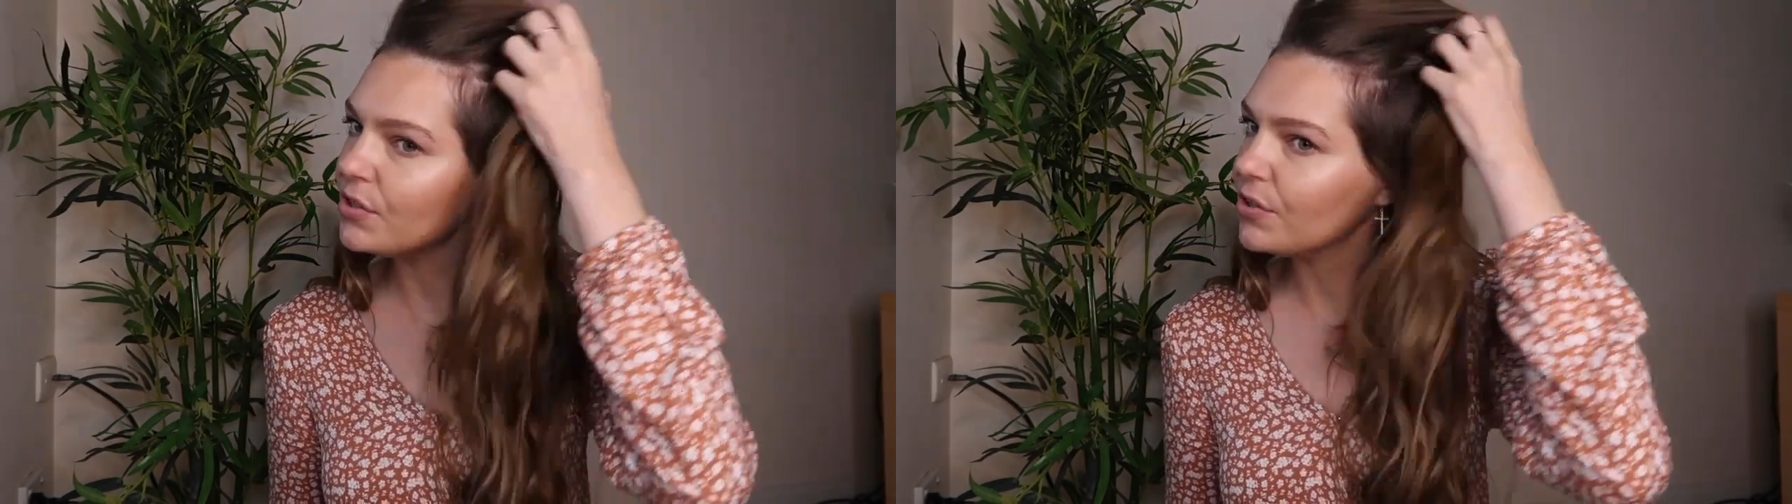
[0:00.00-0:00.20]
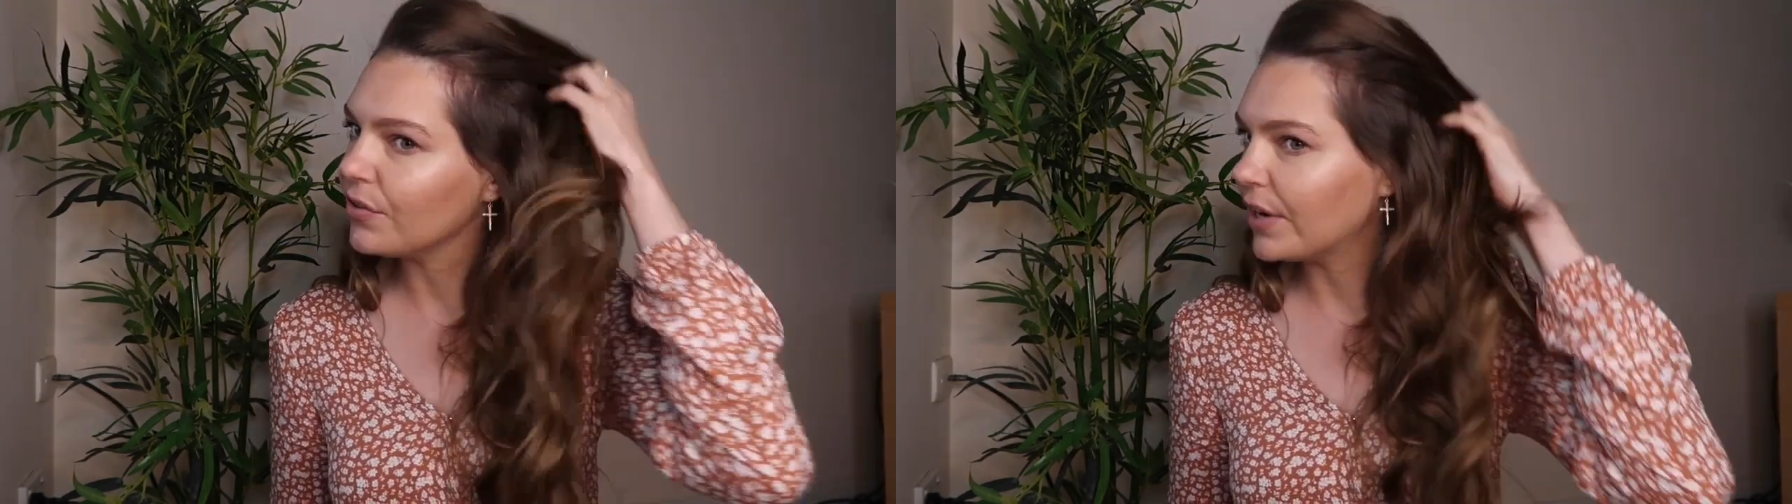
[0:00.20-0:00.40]

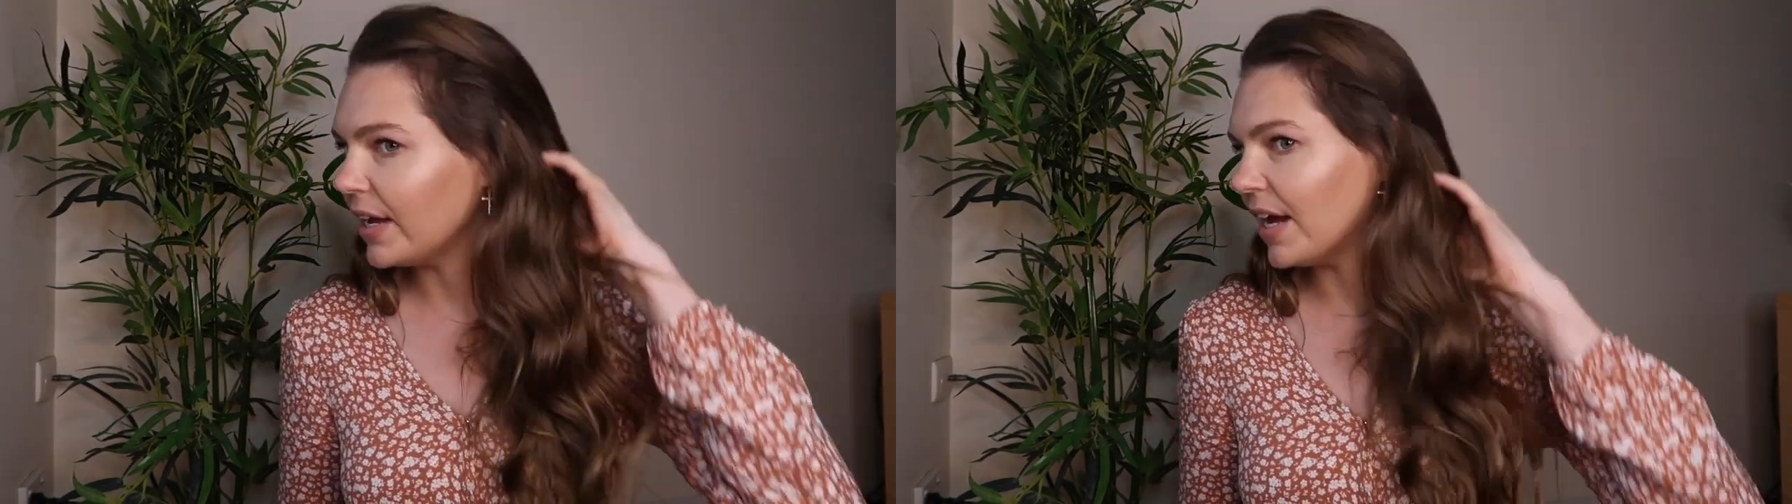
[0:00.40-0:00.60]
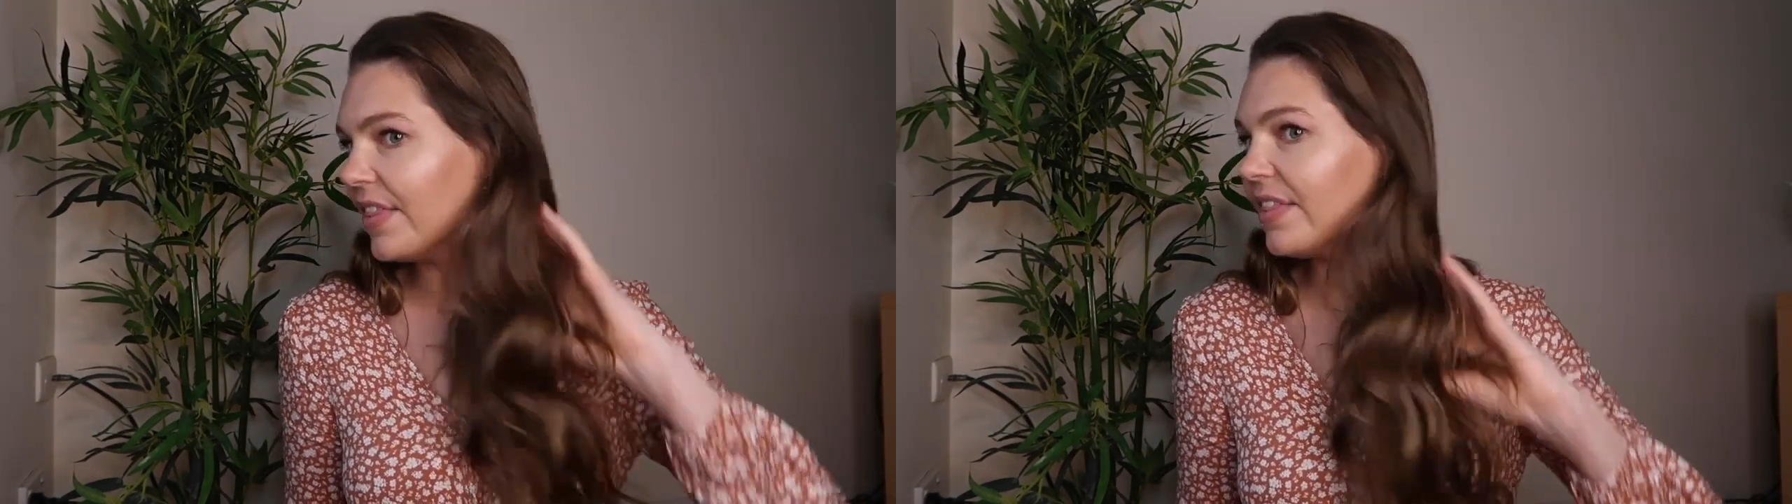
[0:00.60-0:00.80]
to
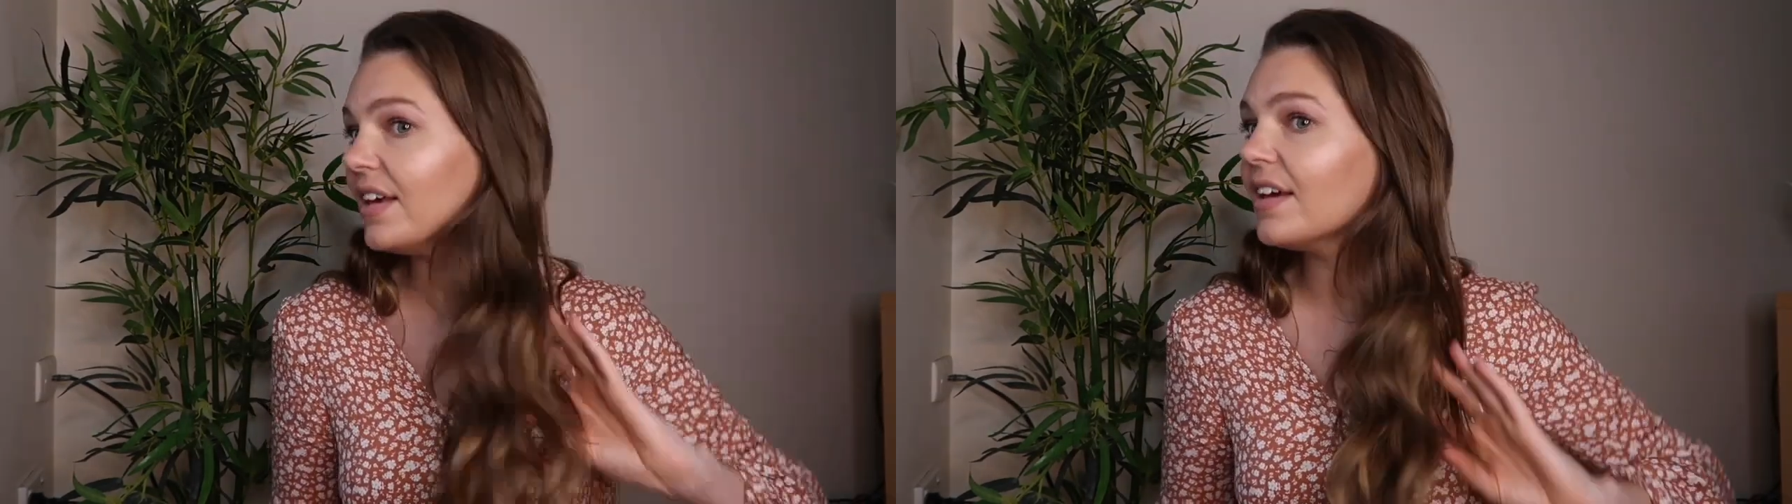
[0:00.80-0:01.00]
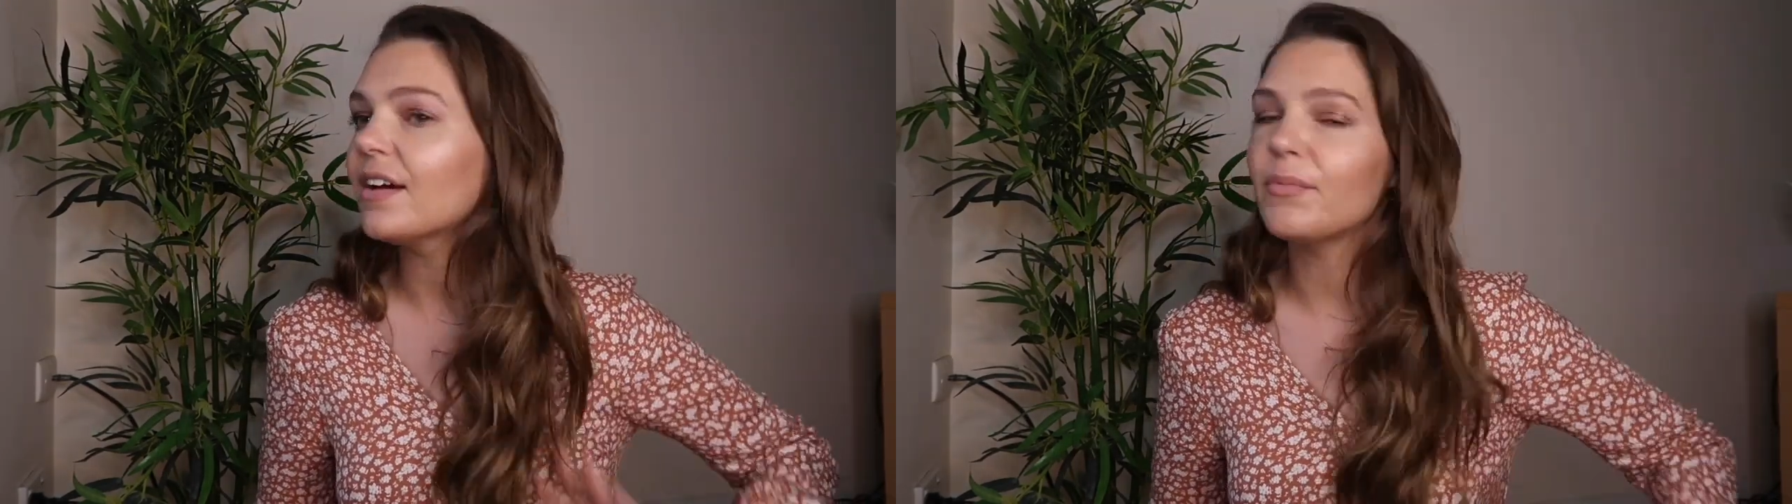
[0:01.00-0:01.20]
create, I think